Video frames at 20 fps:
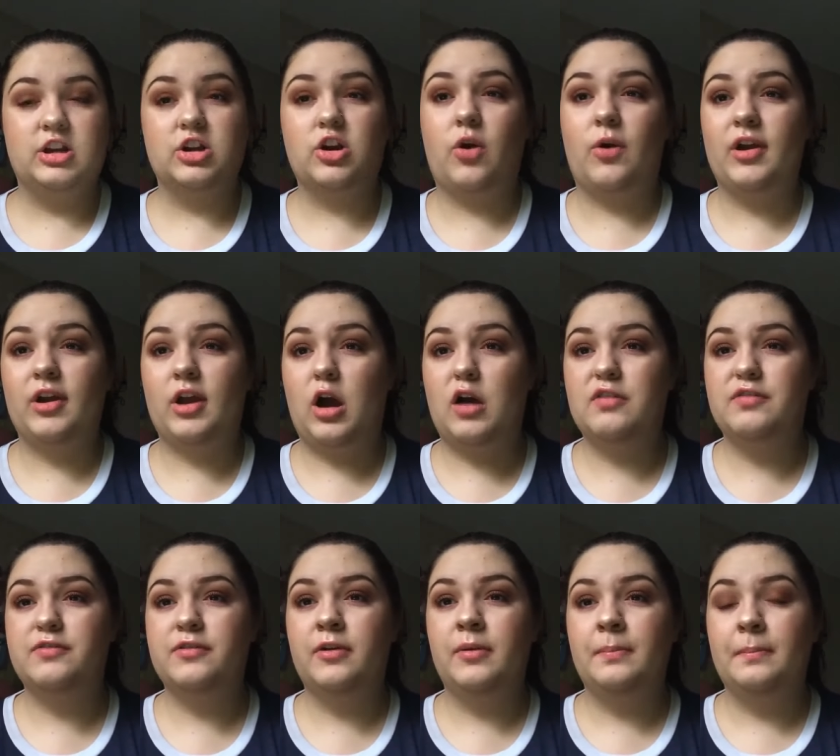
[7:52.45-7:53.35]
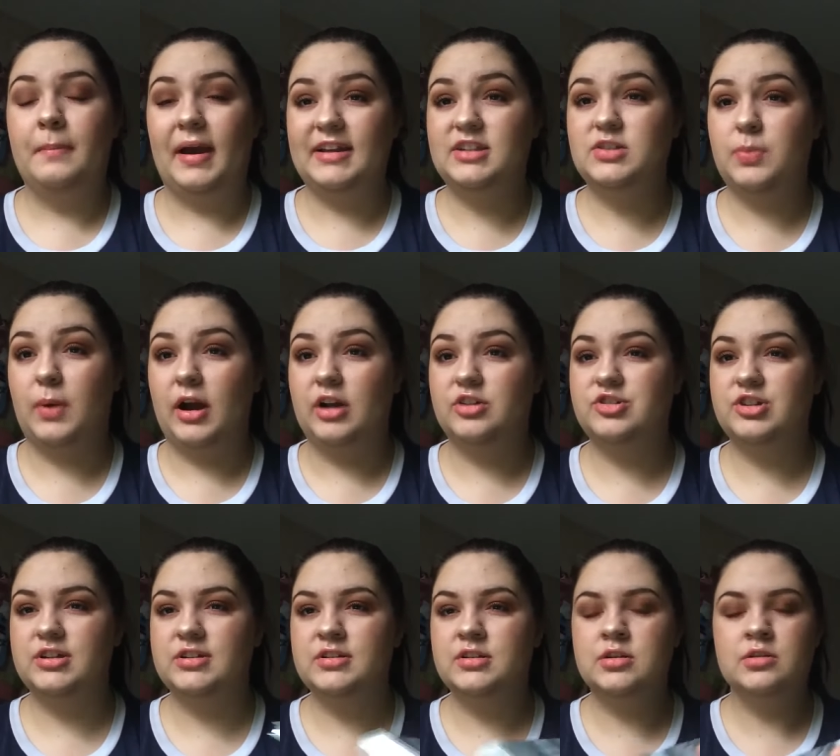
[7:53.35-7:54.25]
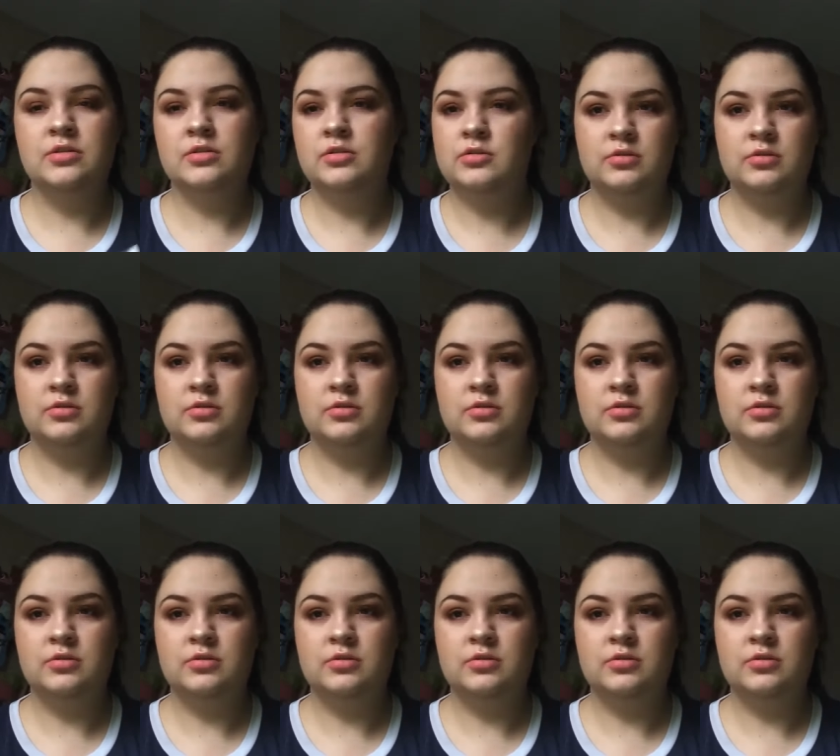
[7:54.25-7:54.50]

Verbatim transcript: you're going off my swatches,